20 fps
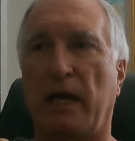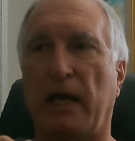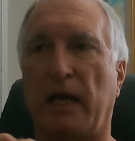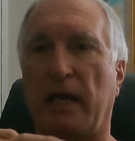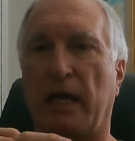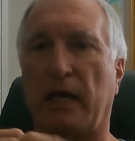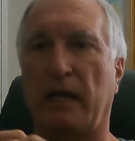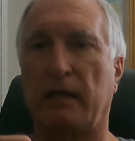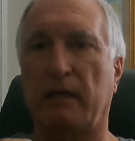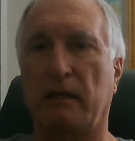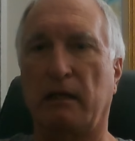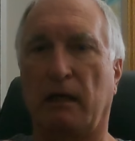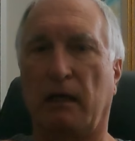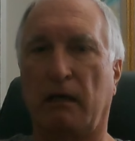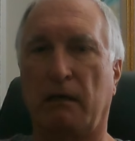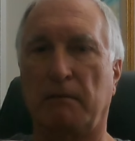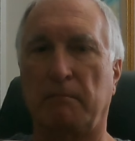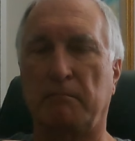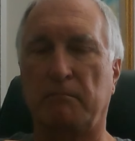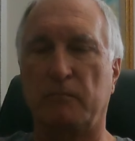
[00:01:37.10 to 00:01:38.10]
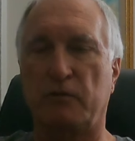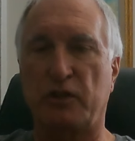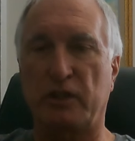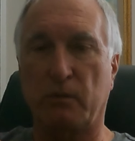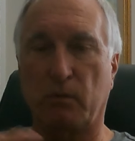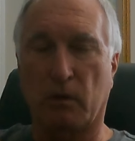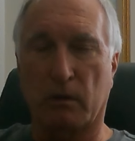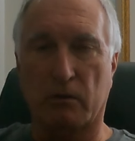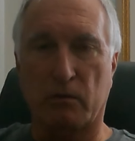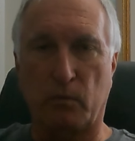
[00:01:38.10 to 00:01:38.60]
and uh,
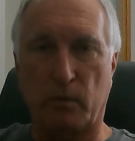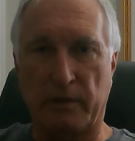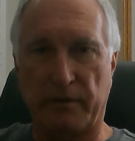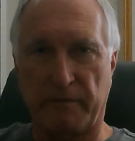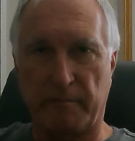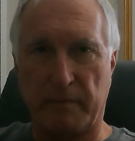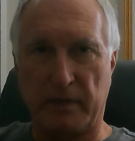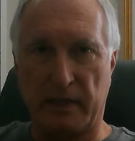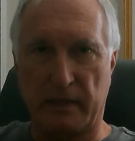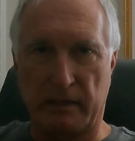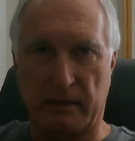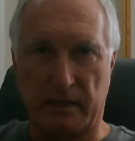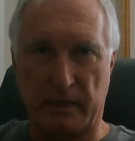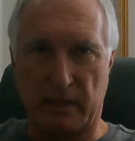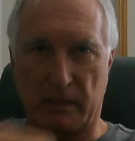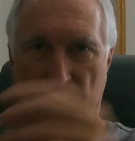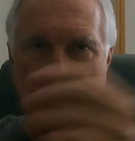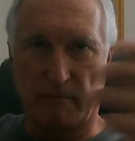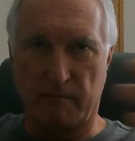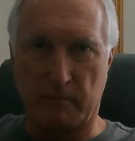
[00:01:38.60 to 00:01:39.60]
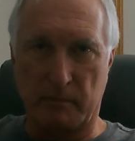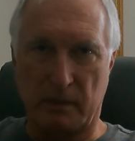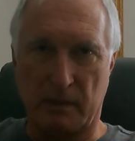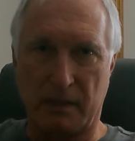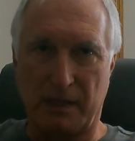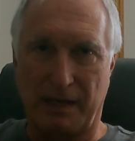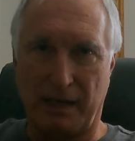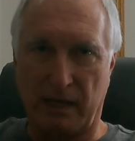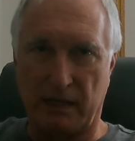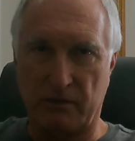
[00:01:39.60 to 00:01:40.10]
she worked with me in government
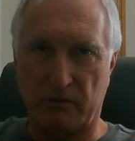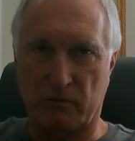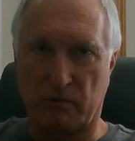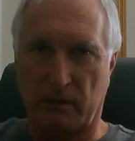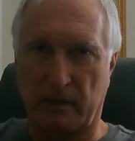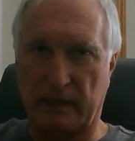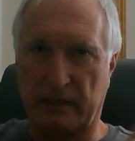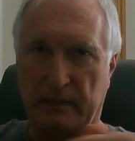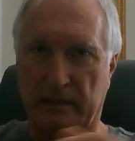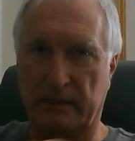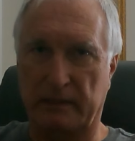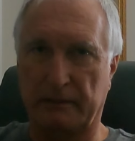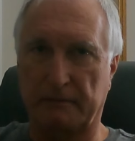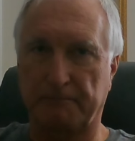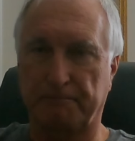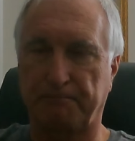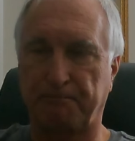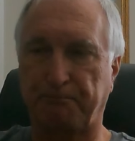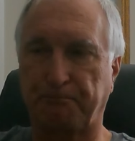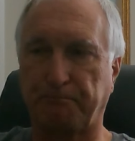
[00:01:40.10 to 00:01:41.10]
contracting.